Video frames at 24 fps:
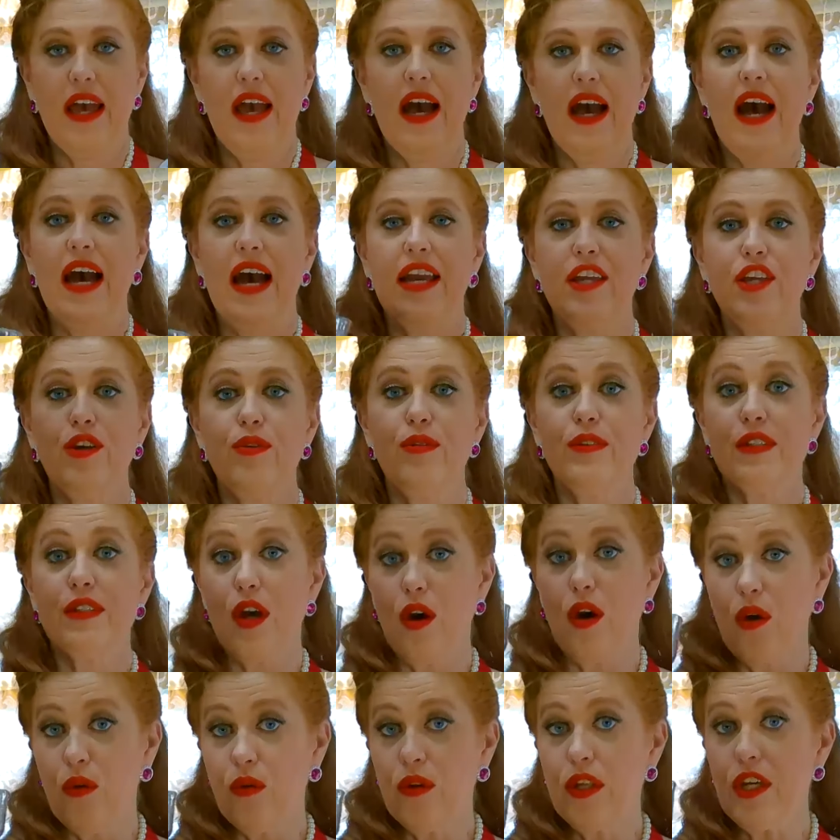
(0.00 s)
I use
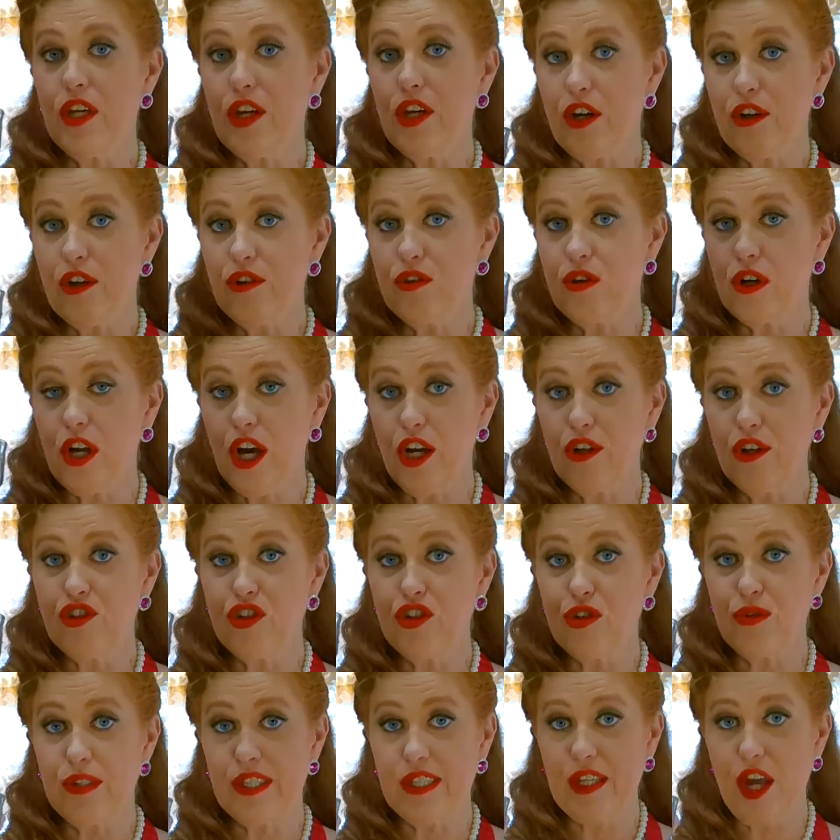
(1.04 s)
only
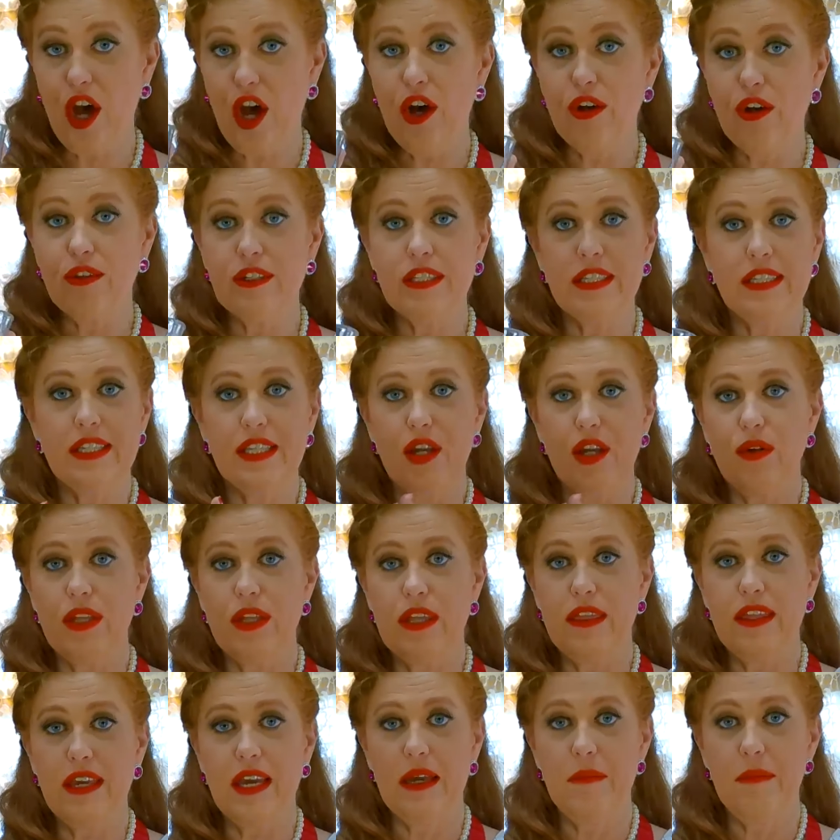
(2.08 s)
kosher salt. It's the only
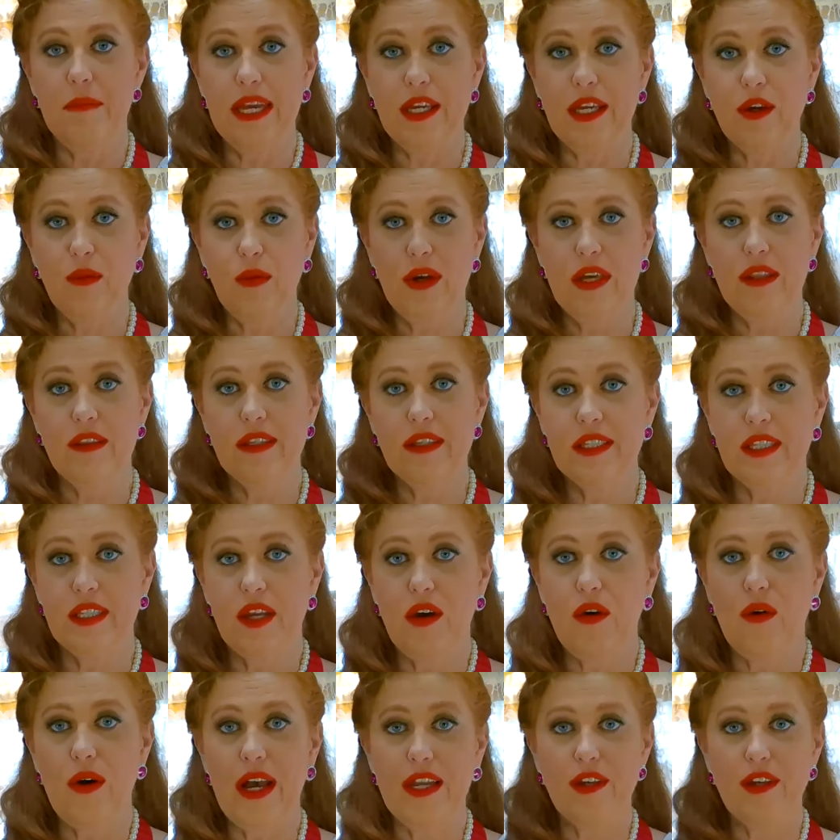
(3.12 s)
thing I bake with,
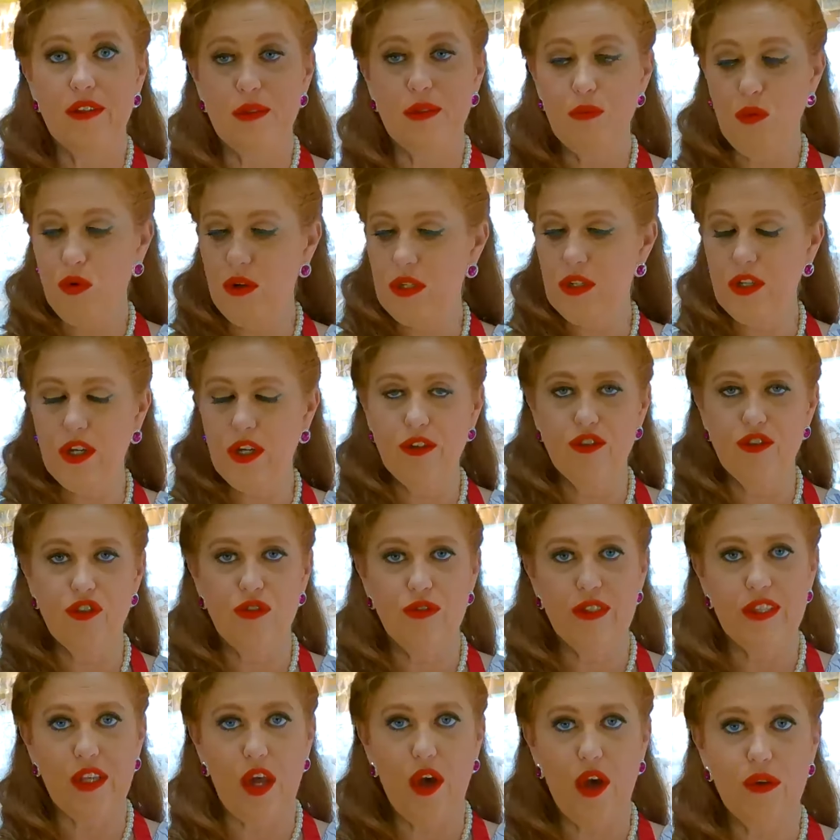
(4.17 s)
so I use Morton kosher
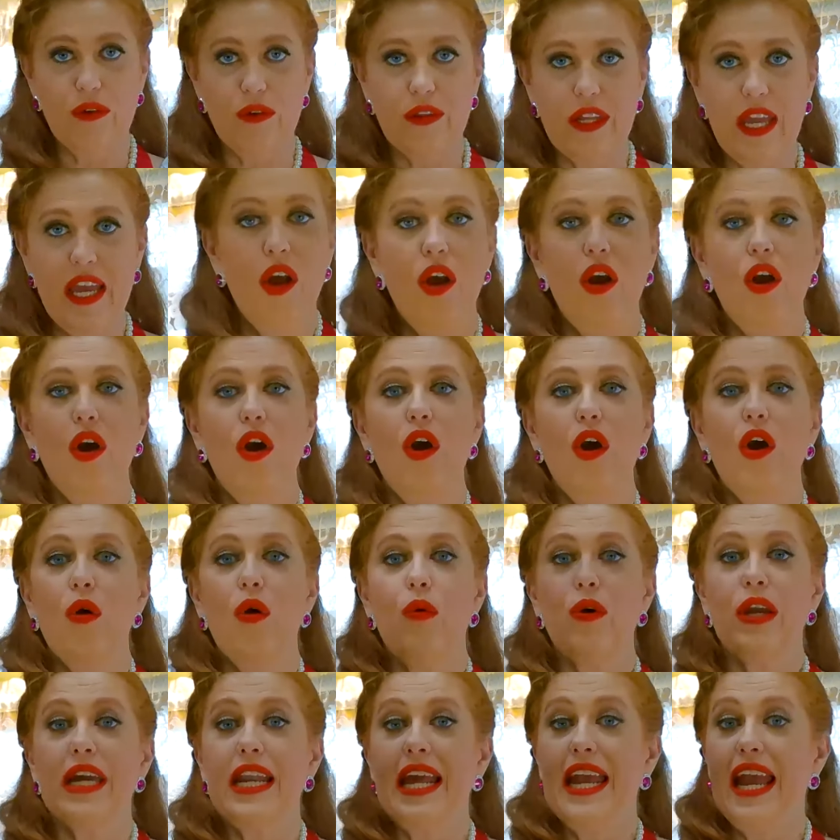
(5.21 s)
salt.
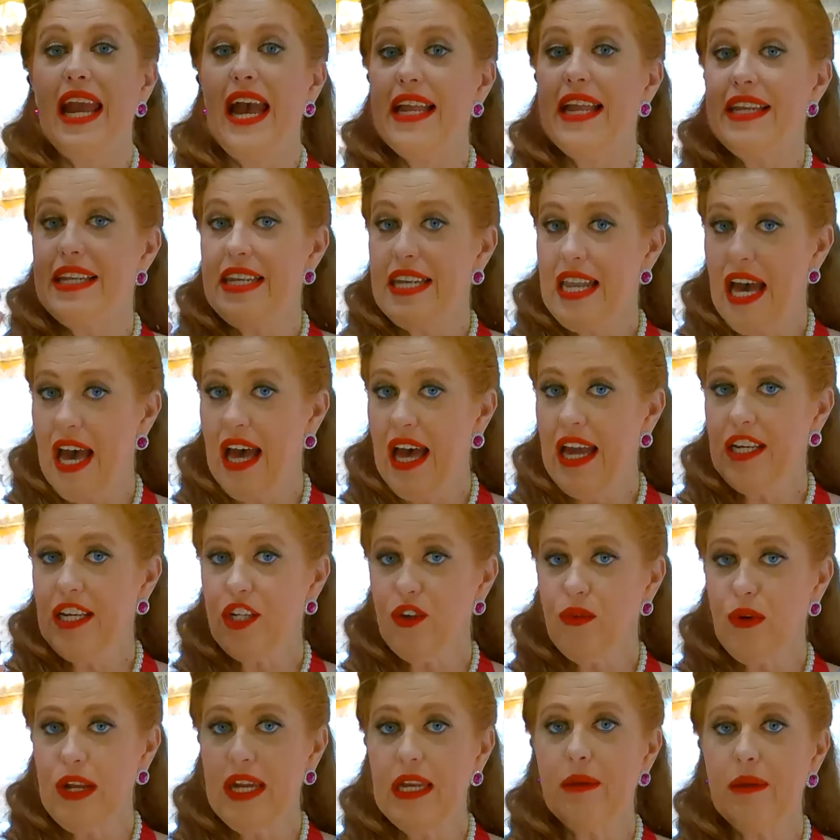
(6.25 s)
We're going to add 9
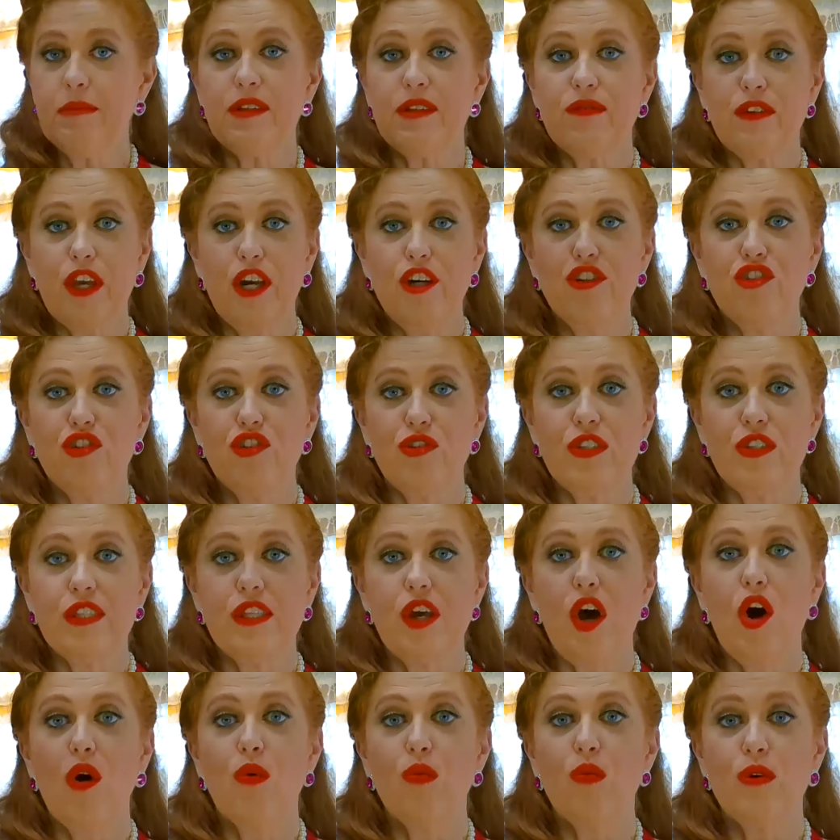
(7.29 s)
grams of kosher
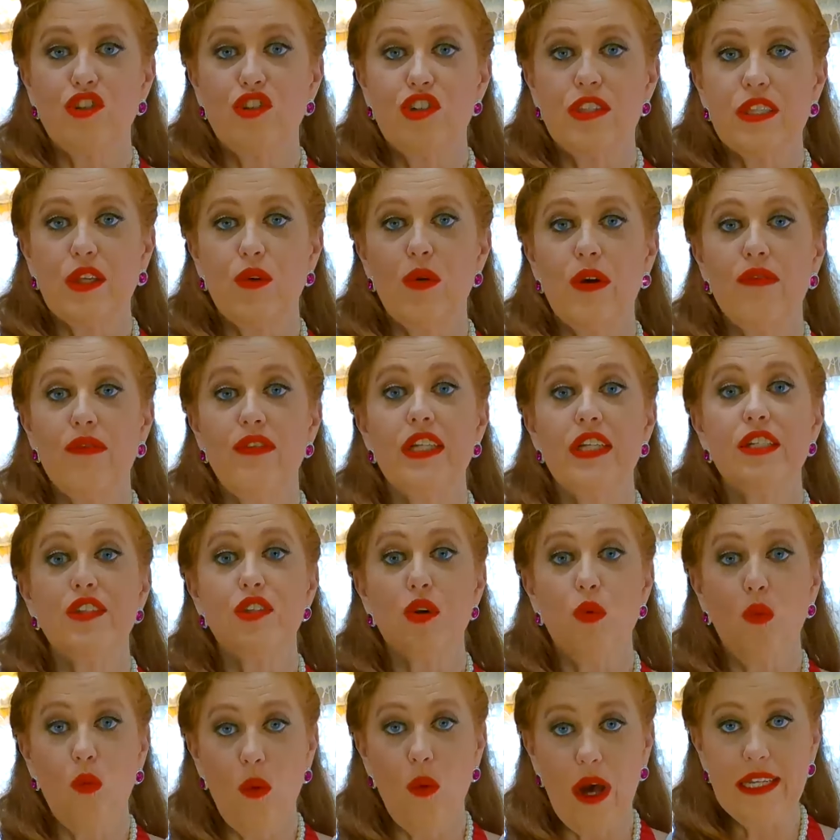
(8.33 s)
salt, which is equivalent
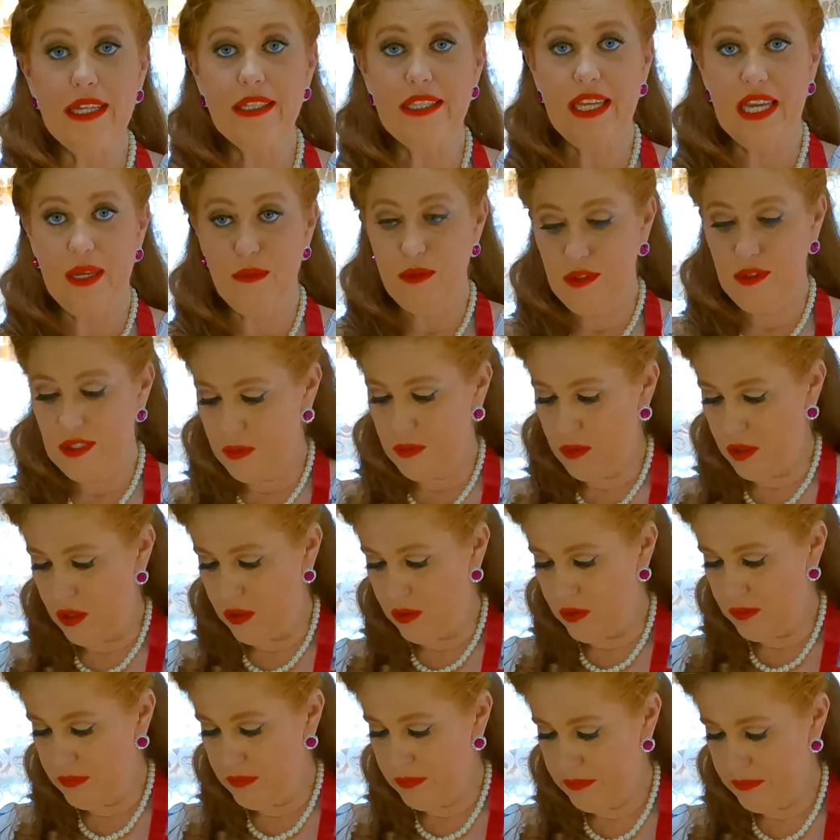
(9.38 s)
to 1
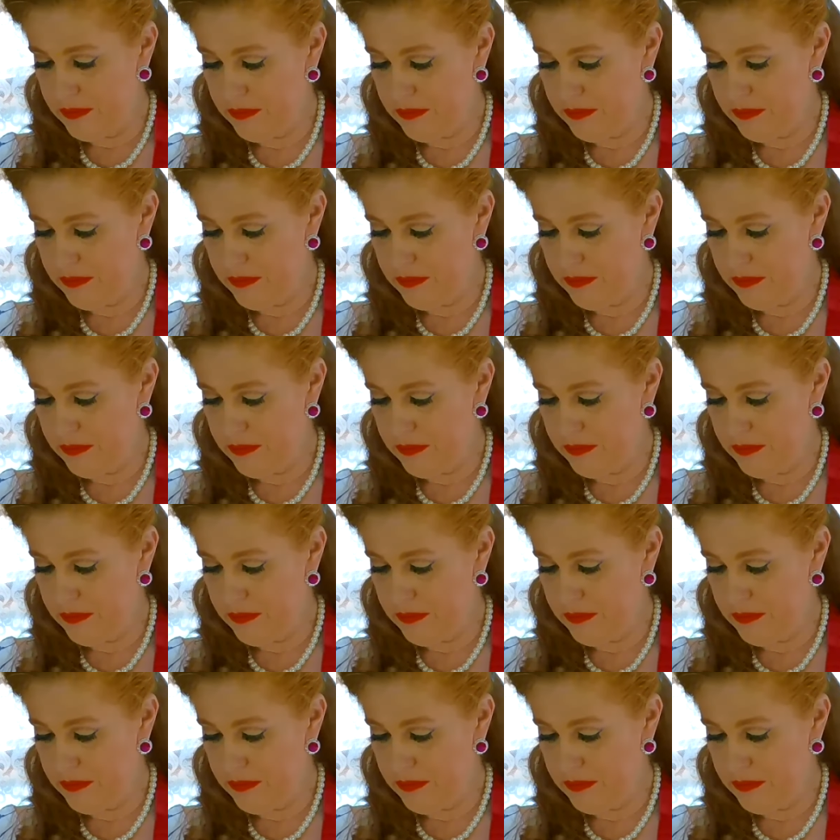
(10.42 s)
tablespoon.